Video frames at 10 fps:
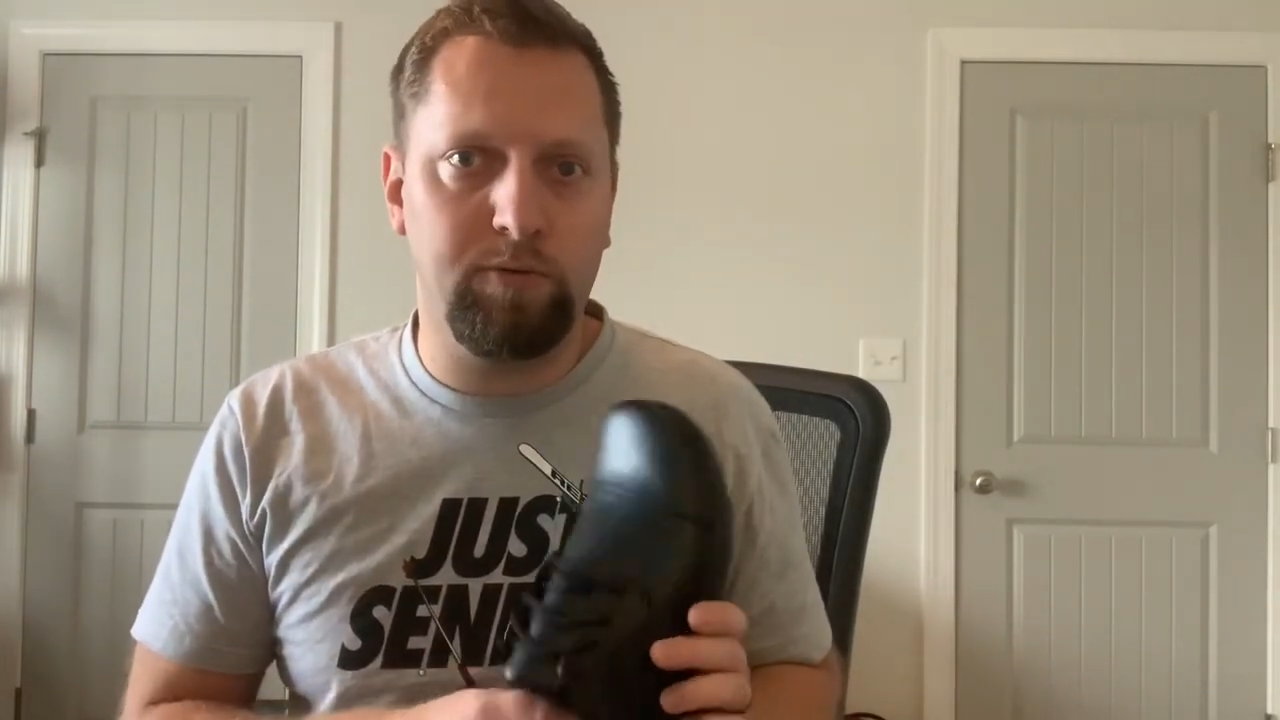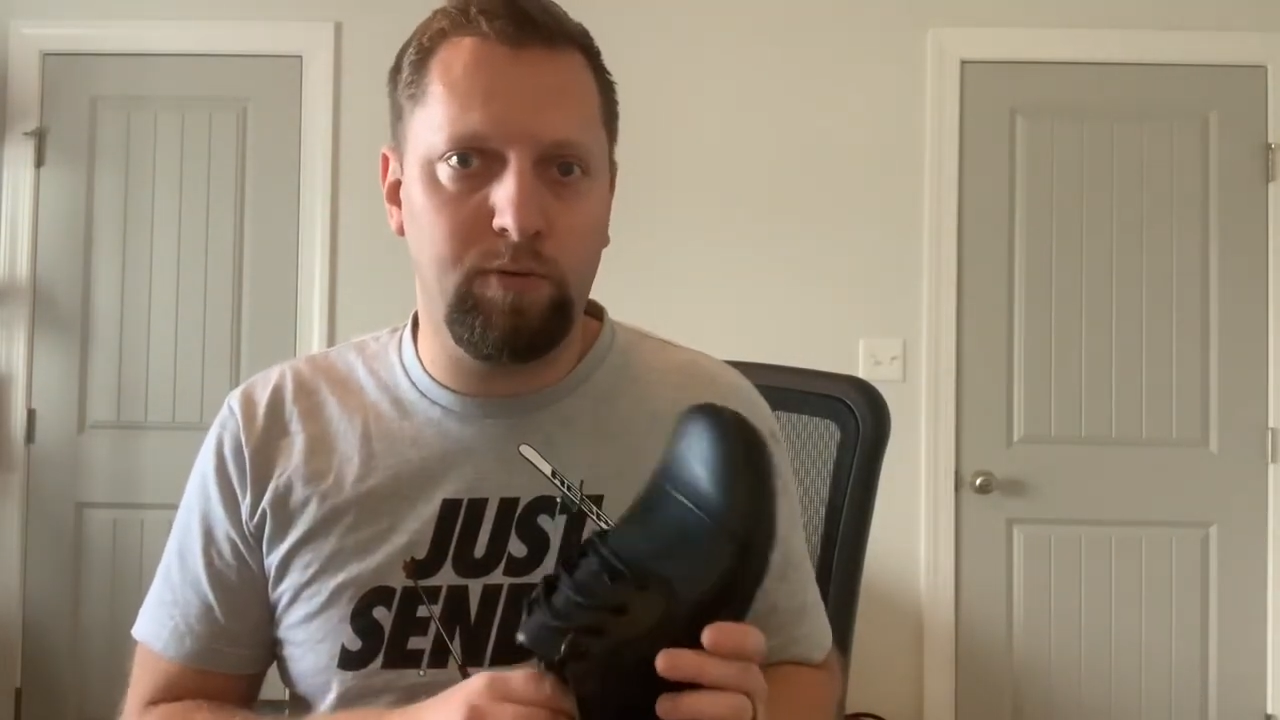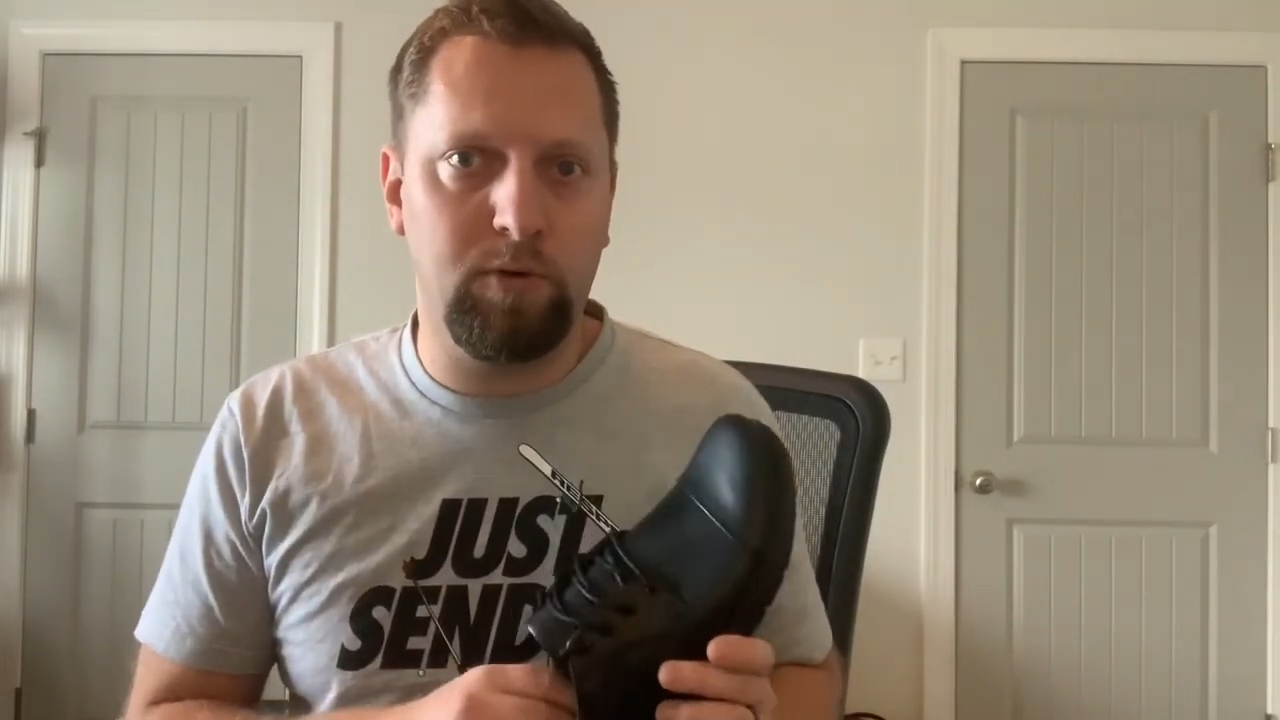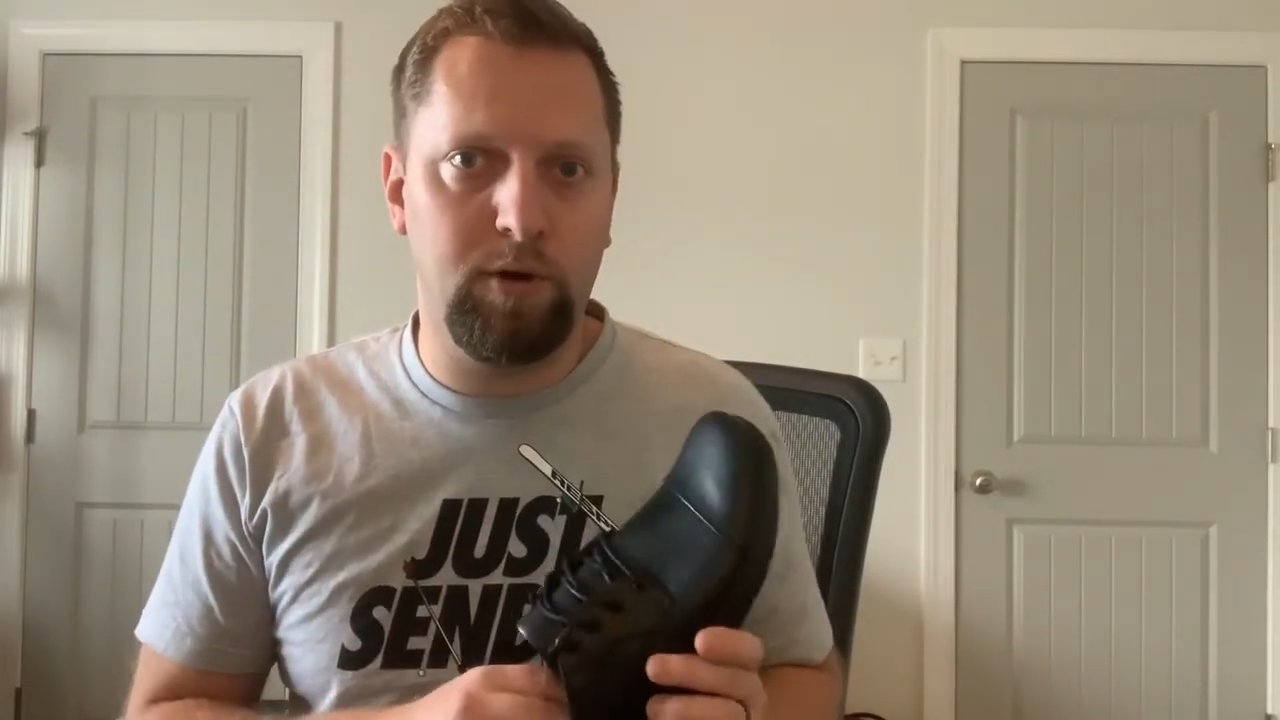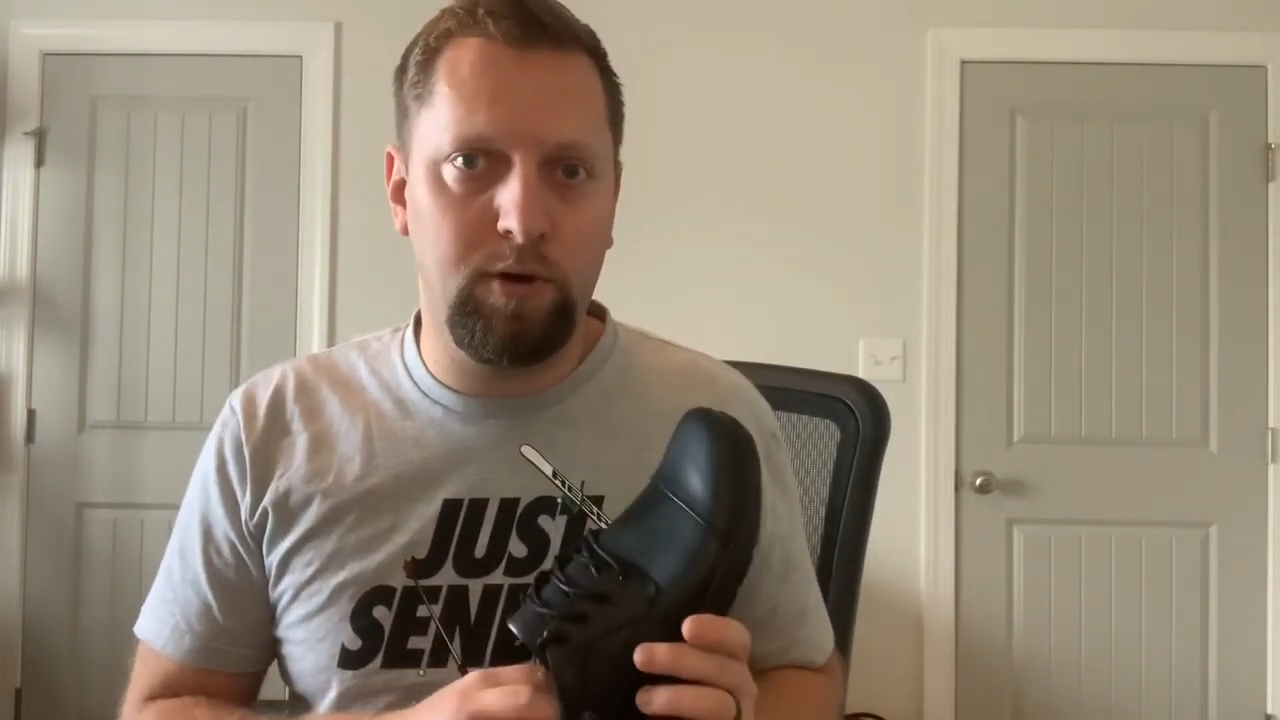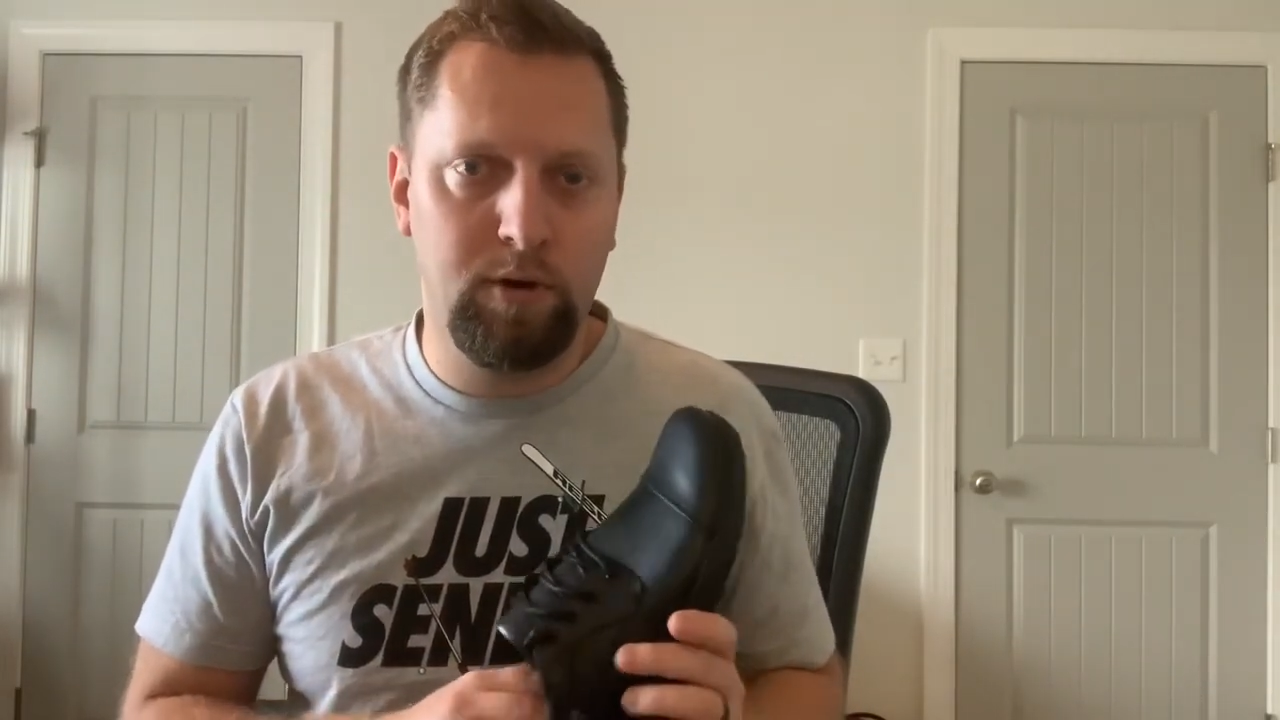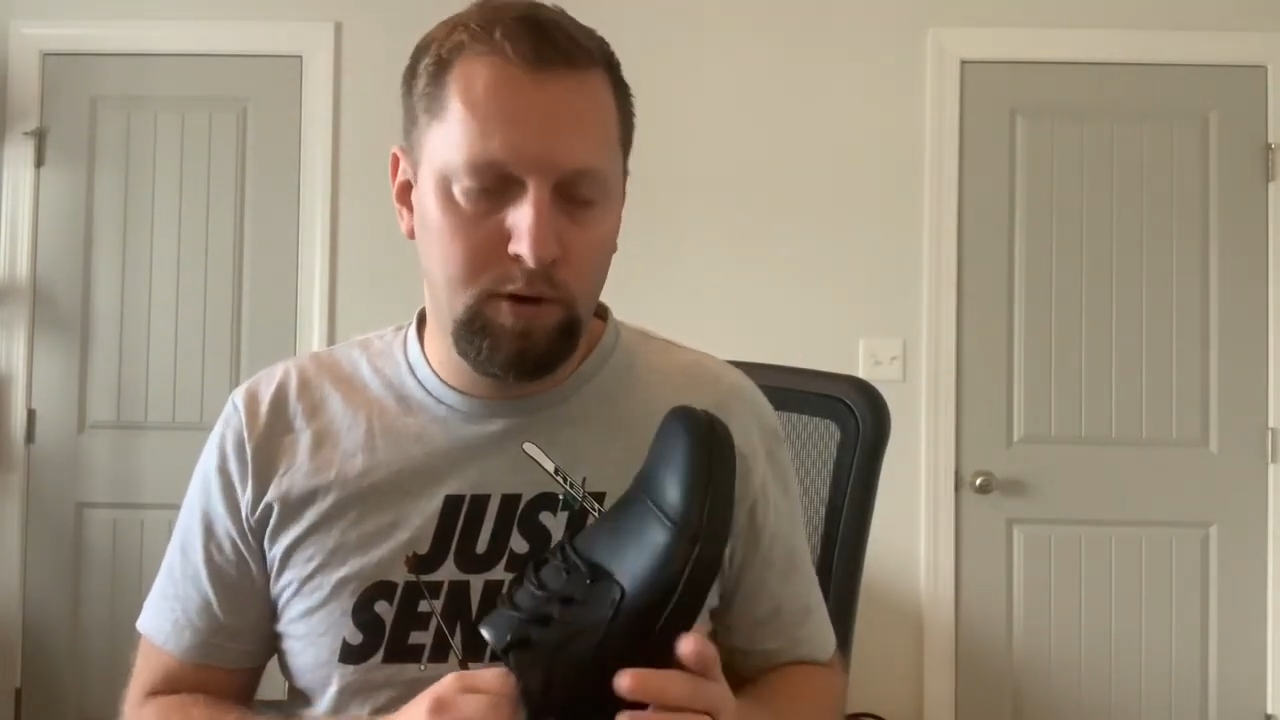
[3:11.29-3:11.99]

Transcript: for